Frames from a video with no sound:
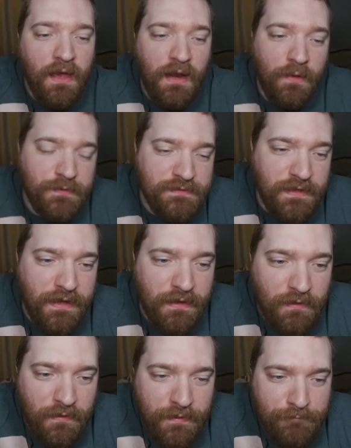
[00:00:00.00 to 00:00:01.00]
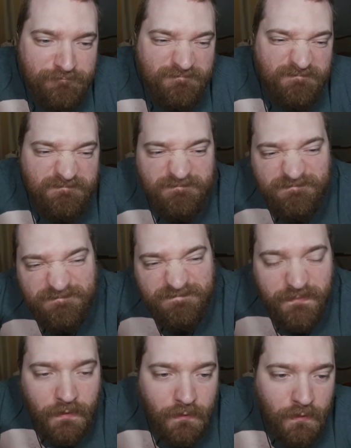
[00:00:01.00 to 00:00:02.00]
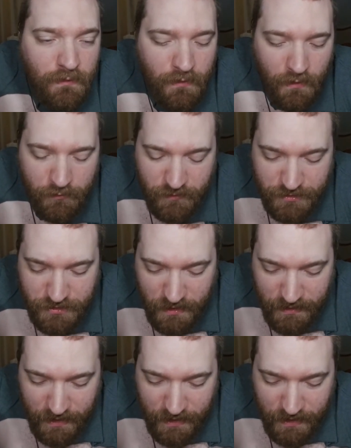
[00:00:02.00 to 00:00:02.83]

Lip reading: And I was like, should I